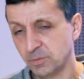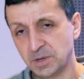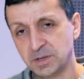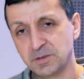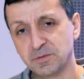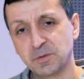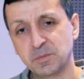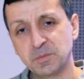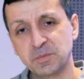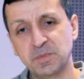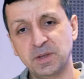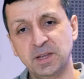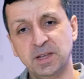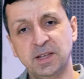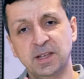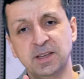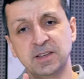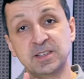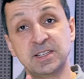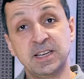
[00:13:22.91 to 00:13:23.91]
One of them
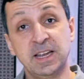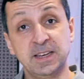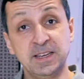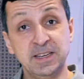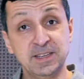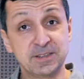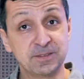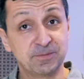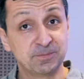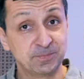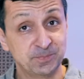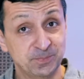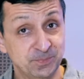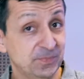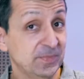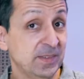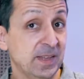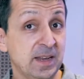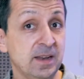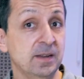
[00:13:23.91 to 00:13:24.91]
is tennis,
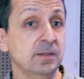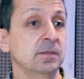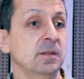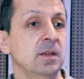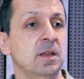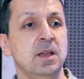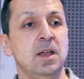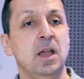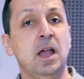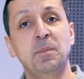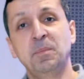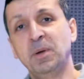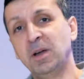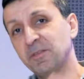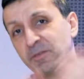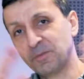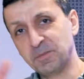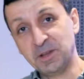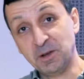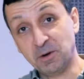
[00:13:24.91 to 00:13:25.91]
you know,
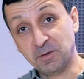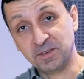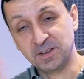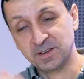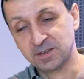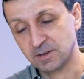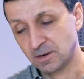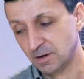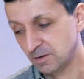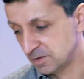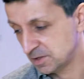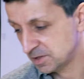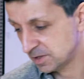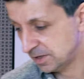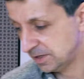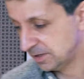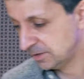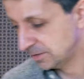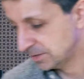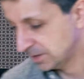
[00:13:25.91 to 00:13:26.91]
apart from the obvious,
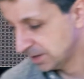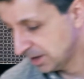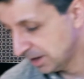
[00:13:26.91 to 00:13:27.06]
obviously.